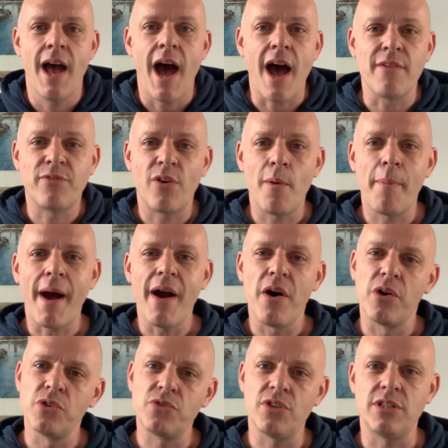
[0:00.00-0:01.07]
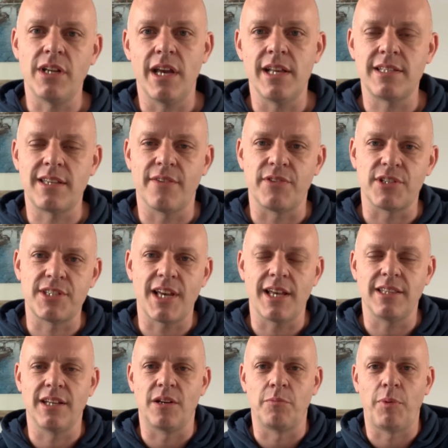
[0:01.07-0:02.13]
And for about 100 years, give or take
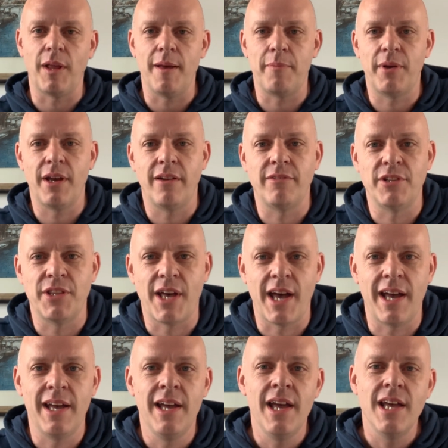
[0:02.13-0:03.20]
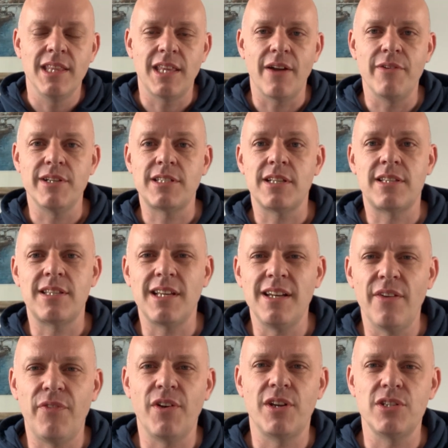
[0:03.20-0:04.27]
the odd blip here and there is a
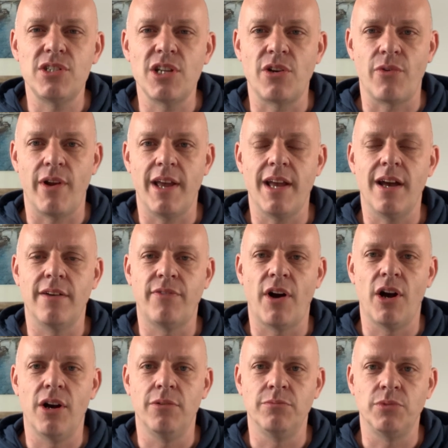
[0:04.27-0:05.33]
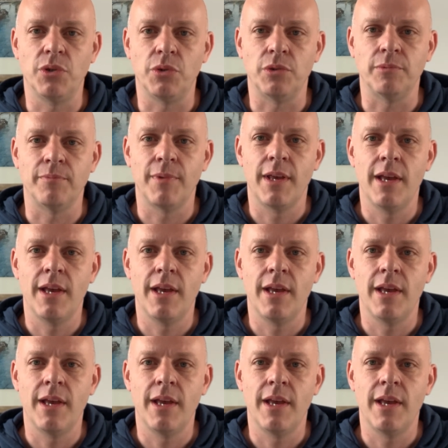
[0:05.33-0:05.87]
significant degree of home rule.